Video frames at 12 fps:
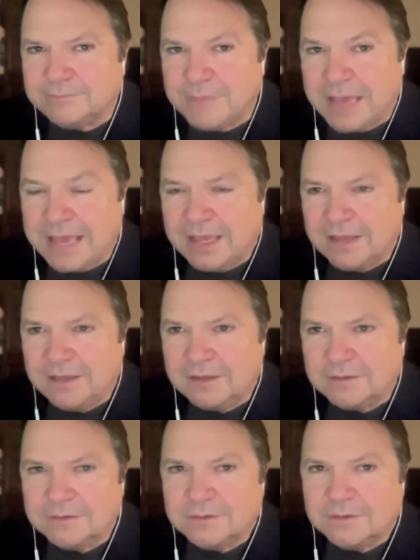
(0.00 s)

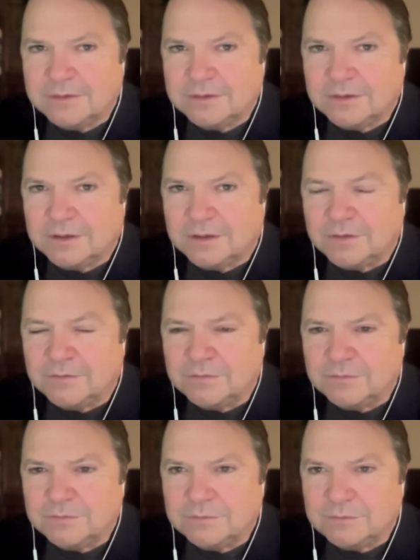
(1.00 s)
May
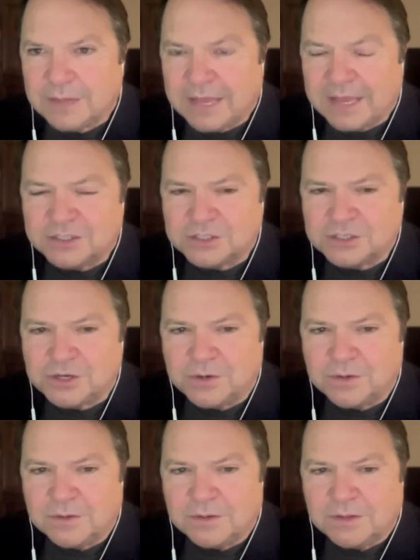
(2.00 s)
of last
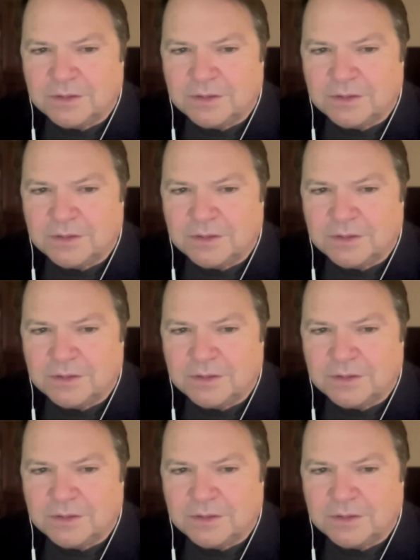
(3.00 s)
year,